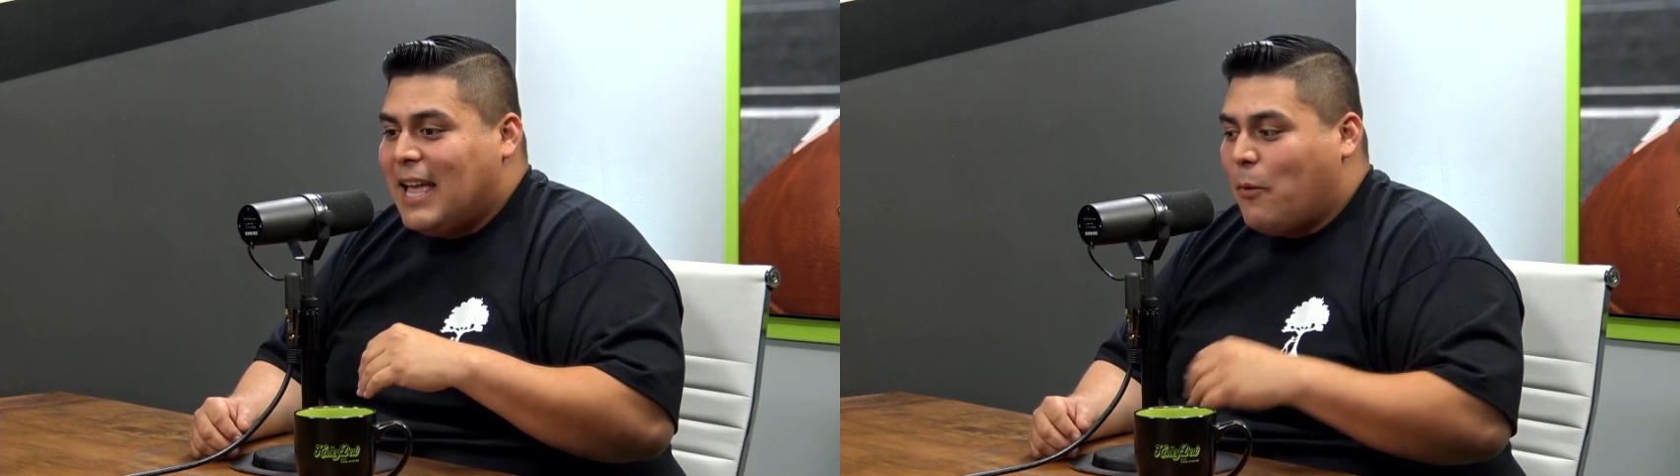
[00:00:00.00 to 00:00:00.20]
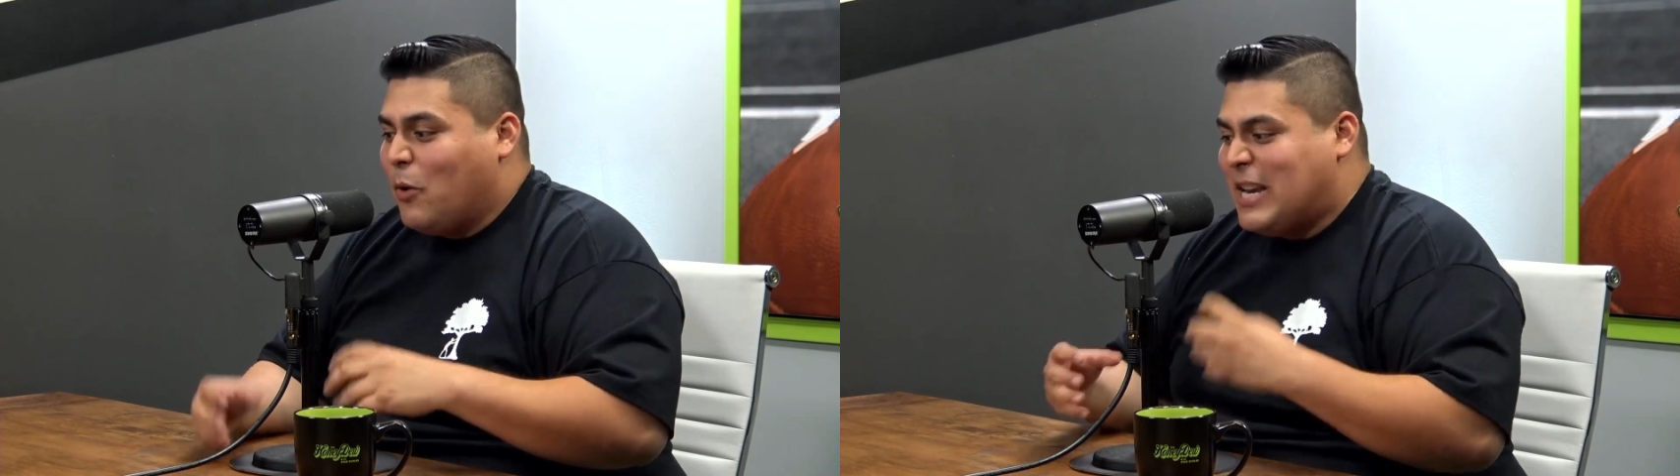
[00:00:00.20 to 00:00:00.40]

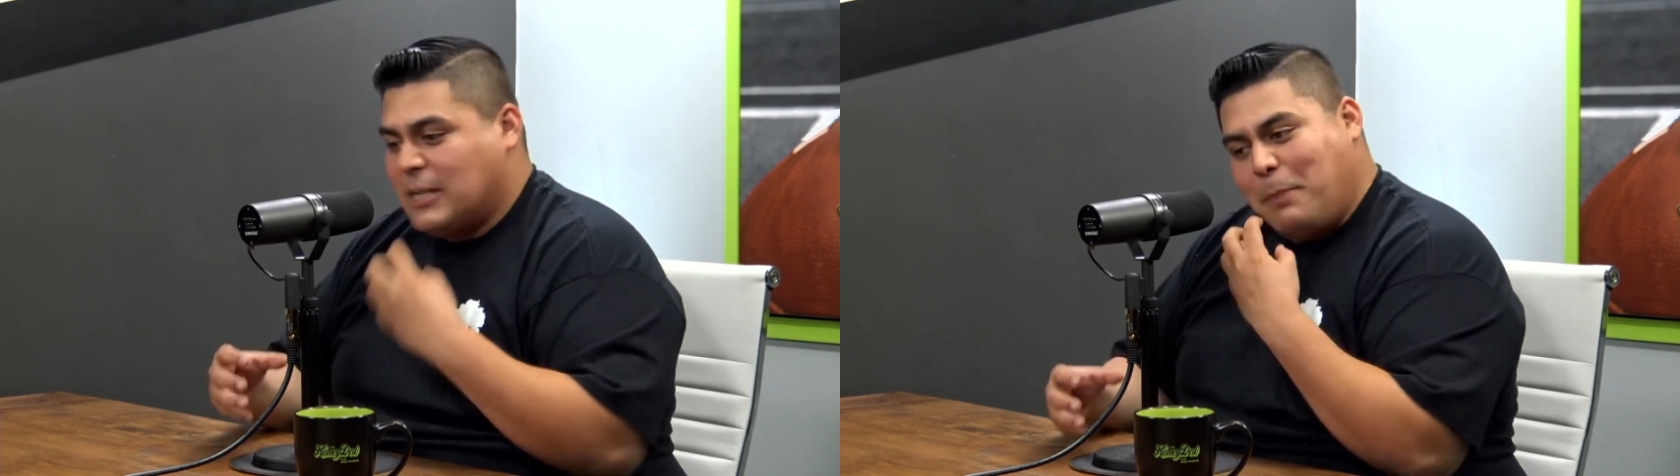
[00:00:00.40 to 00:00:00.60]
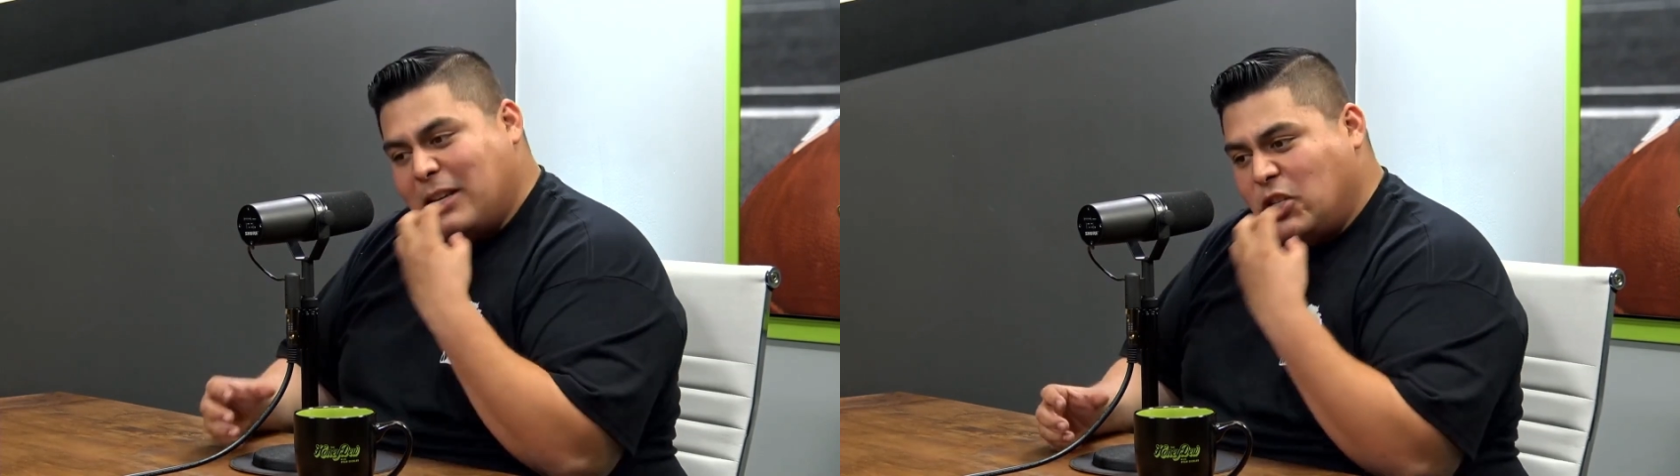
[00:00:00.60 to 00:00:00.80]
We're eating
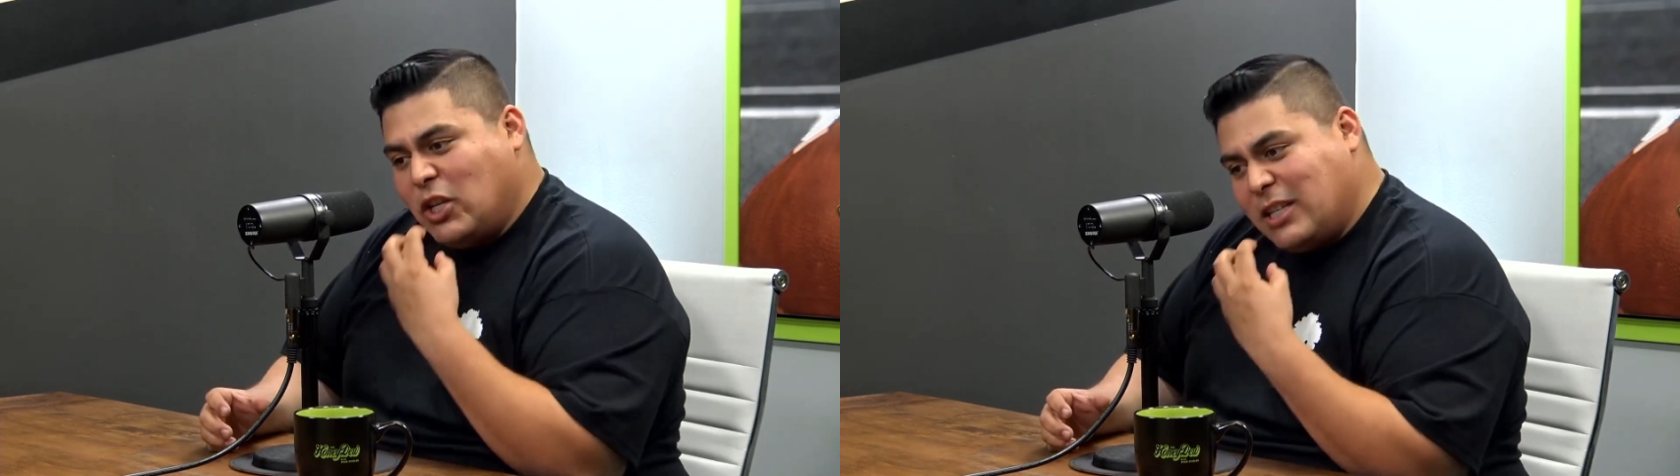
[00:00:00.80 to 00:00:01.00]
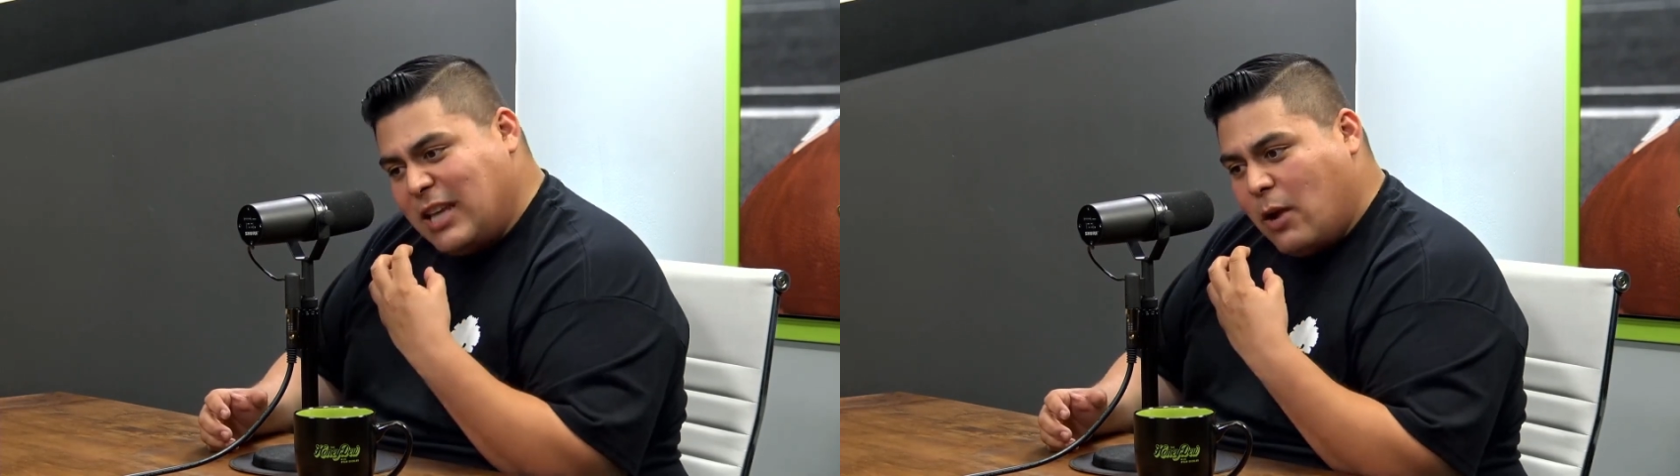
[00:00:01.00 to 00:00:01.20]
spicy
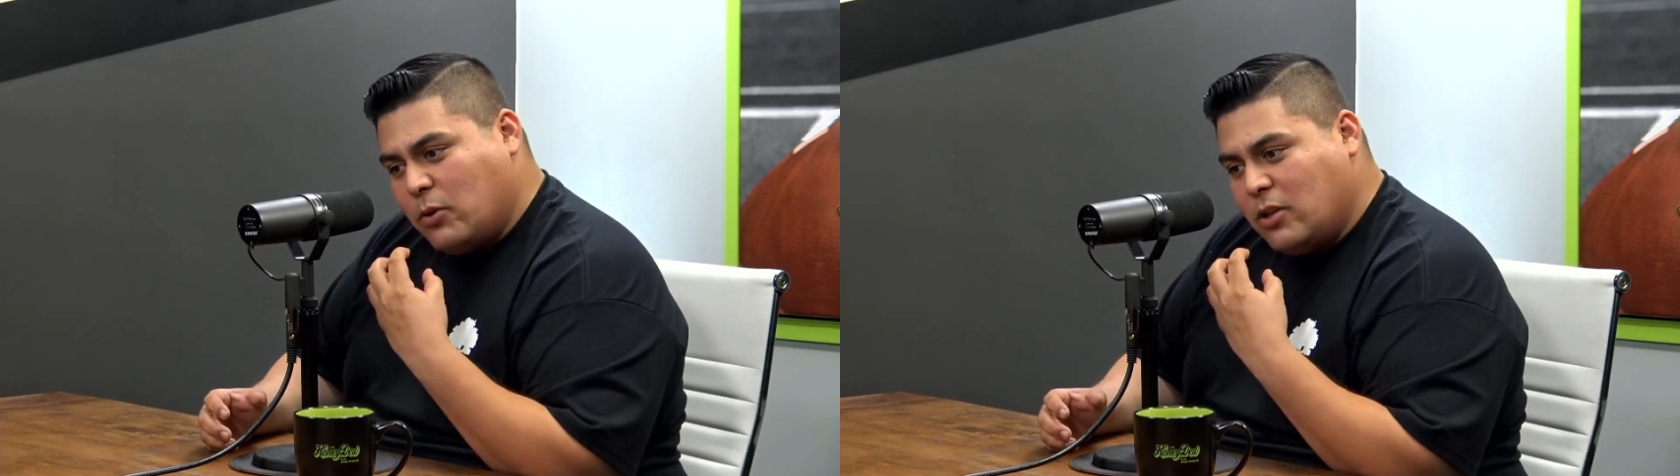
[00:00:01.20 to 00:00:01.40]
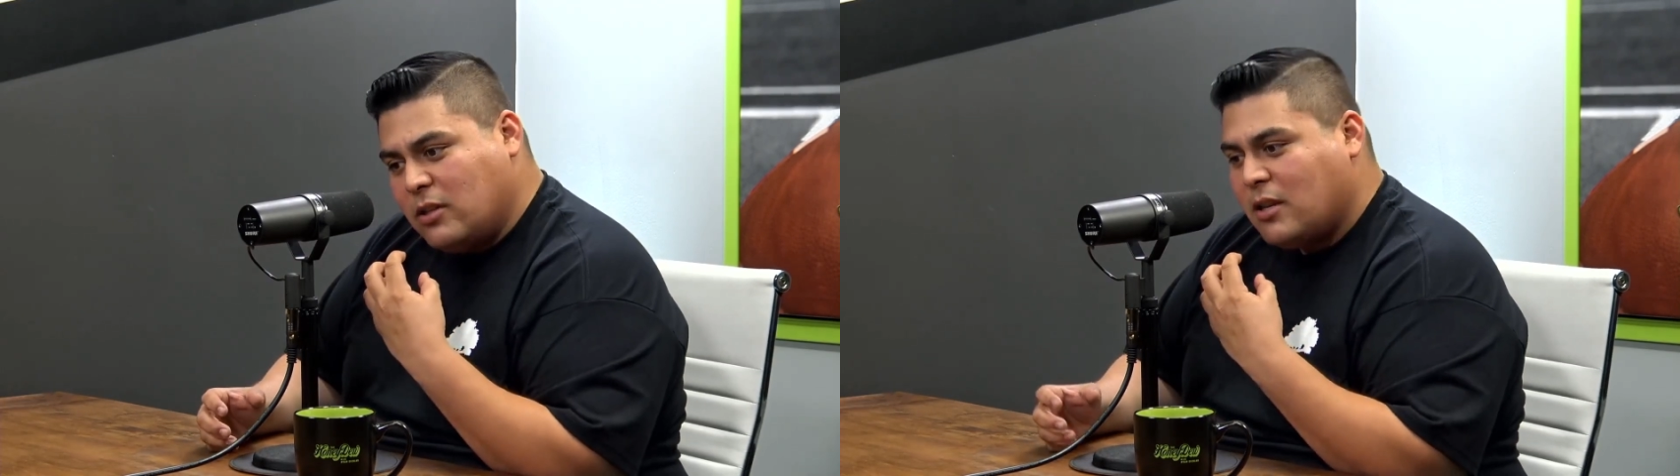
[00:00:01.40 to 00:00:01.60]
chicken
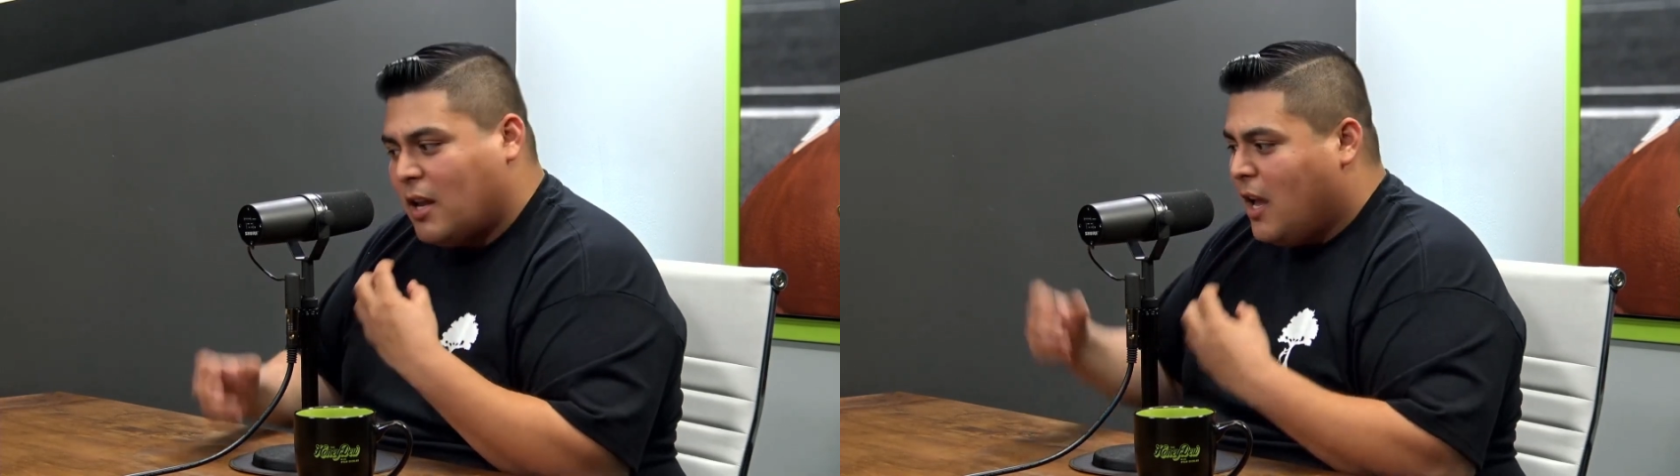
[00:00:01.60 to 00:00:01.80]
sandwiches.